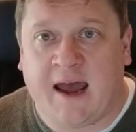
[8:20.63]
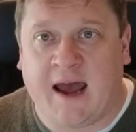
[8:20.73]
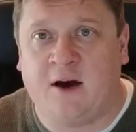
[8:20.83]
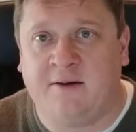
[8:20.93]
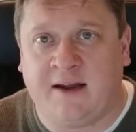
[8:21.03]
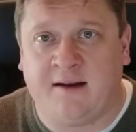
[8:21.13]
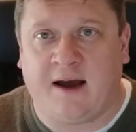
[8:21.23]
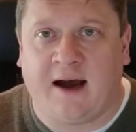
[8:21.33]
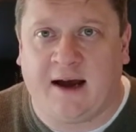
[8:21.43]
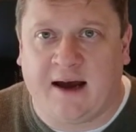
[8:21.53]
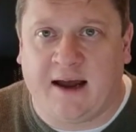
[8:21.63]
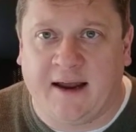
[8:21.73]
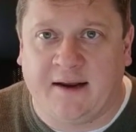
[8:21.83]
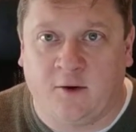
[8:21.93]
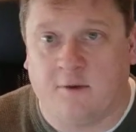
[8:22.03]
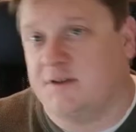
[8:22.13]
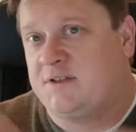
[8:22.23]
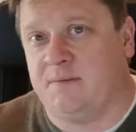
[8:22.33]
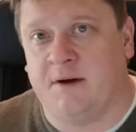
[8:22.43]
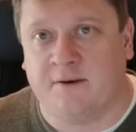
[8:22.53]
How can I or
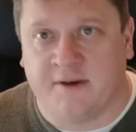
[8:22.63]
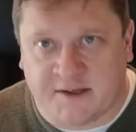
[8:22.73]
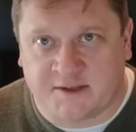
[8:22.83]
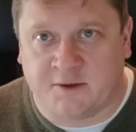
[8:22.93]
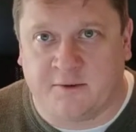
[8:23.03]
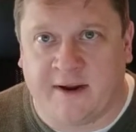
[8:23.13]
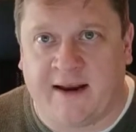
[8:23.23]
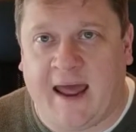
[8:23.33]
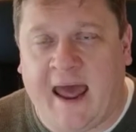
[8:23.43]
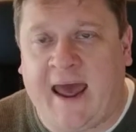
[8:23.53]
some other historian